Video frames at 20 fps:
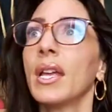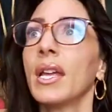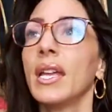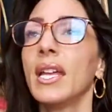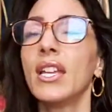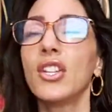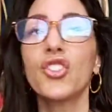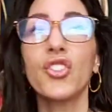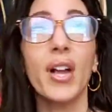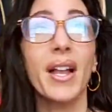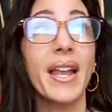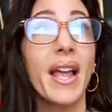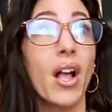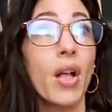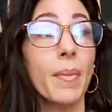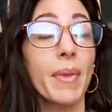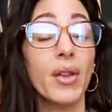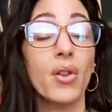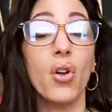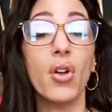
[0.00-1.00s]
He's trying to help
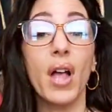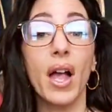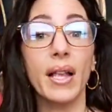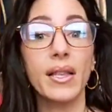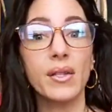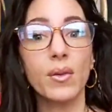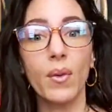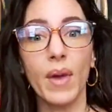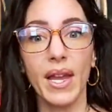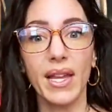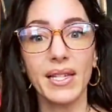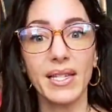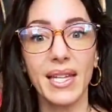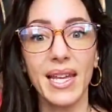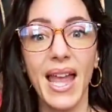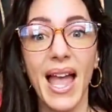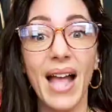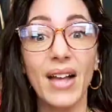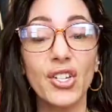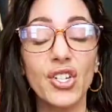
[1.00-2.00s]
me in all kinds of ways.
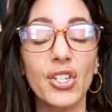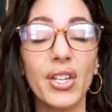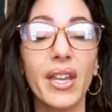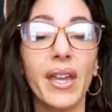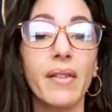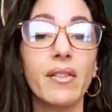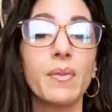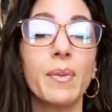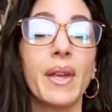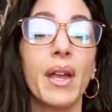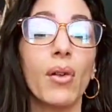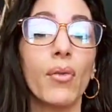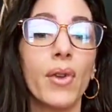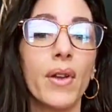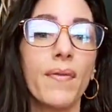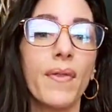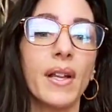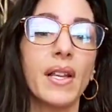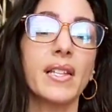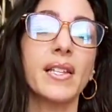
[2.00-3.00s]
He actually gives me a
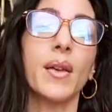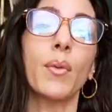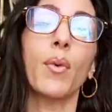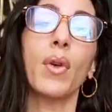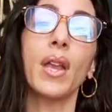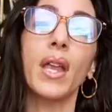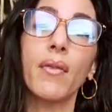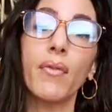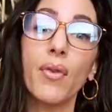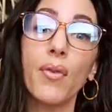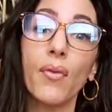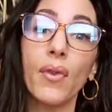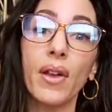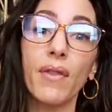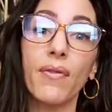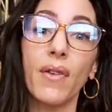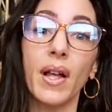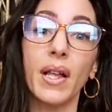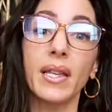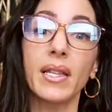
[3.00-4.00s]
refund. He's like, we're going to give you a
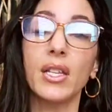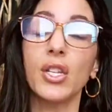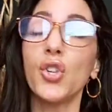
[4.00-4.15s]
refund.